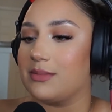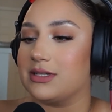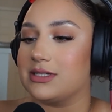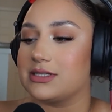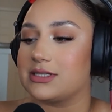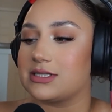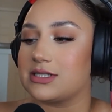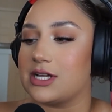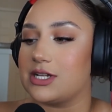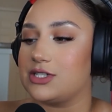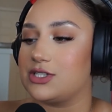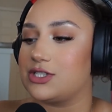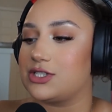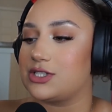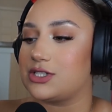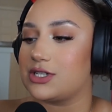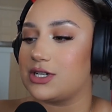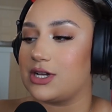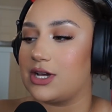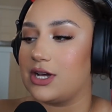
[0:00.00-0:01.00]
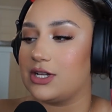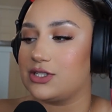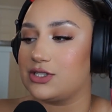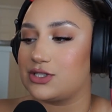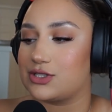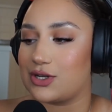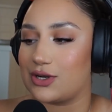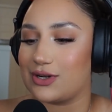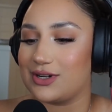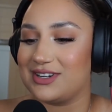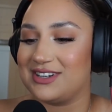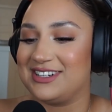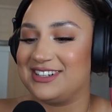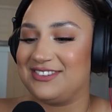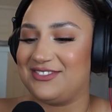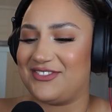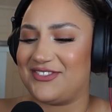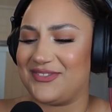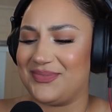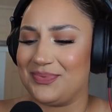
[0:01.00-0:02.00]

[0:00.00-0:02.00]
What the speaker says: in such a certain